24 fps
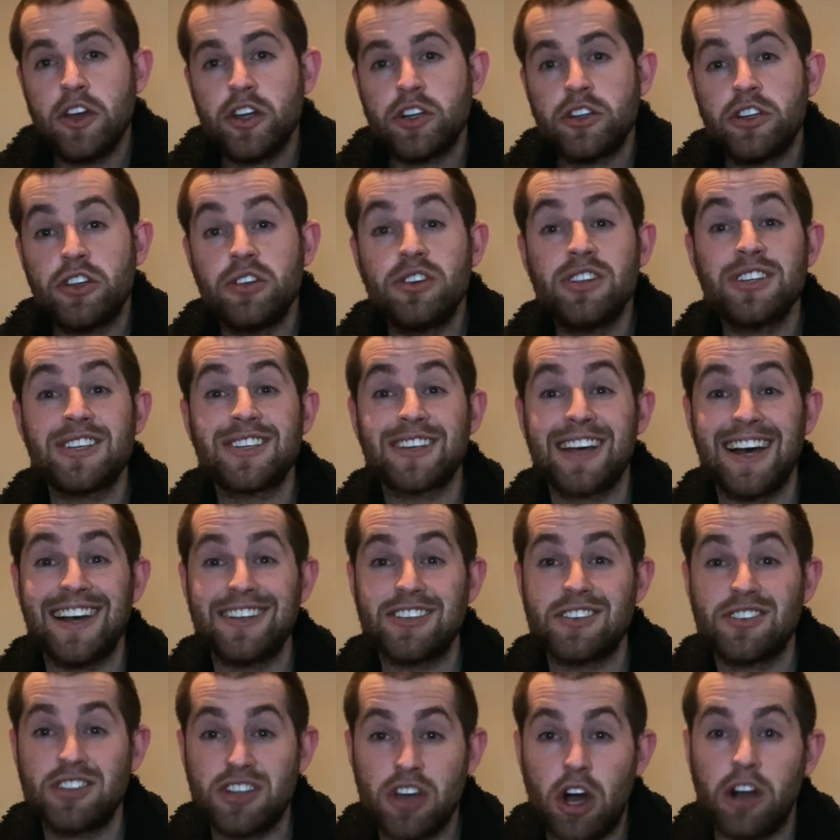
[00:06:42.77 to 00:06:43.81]
to
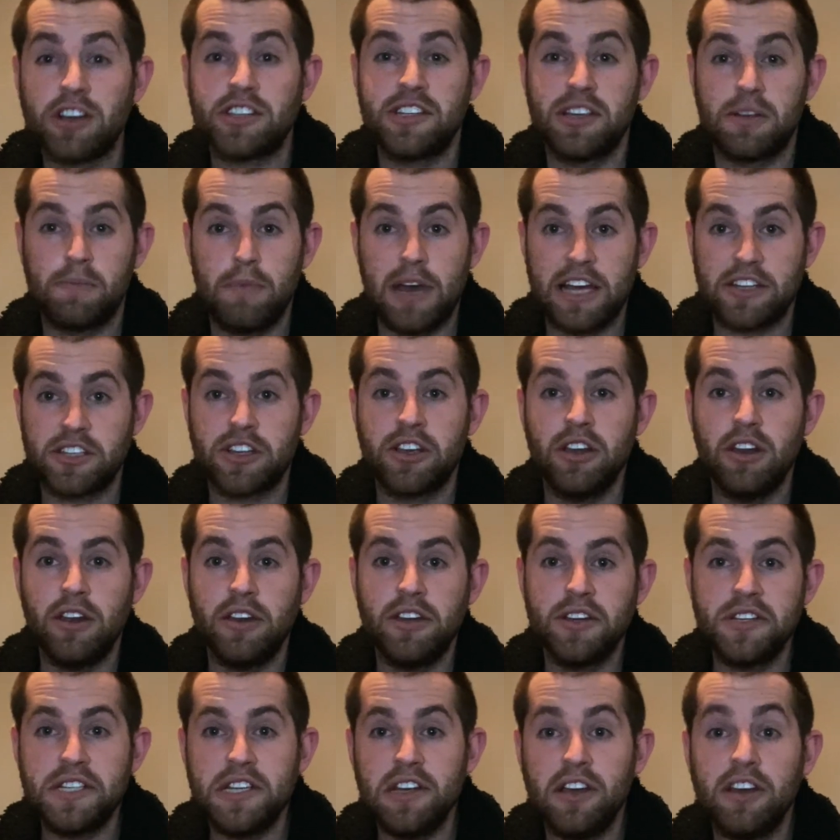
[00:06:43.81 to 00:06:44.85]
discuss toxic
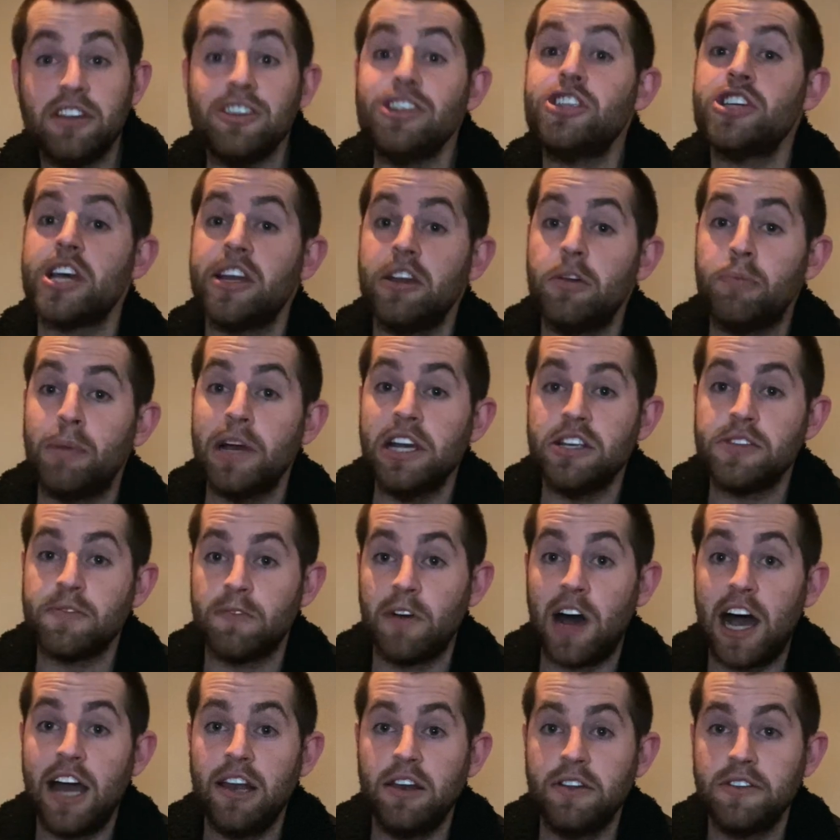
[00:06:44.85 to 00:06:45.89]
masculinity and gender-based
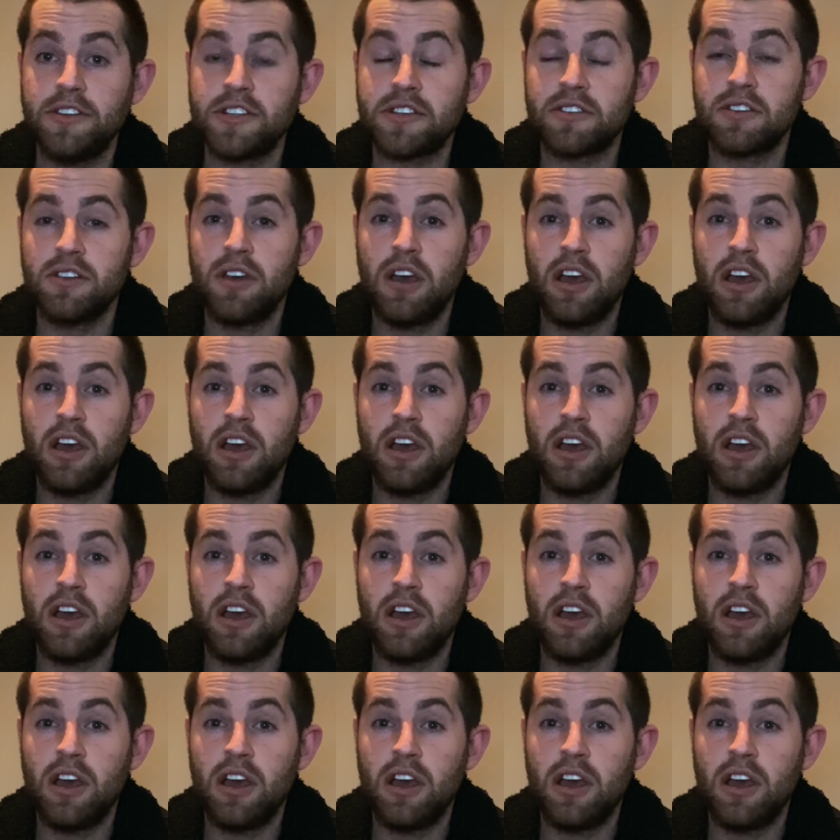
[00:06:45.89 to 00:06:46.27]
violence,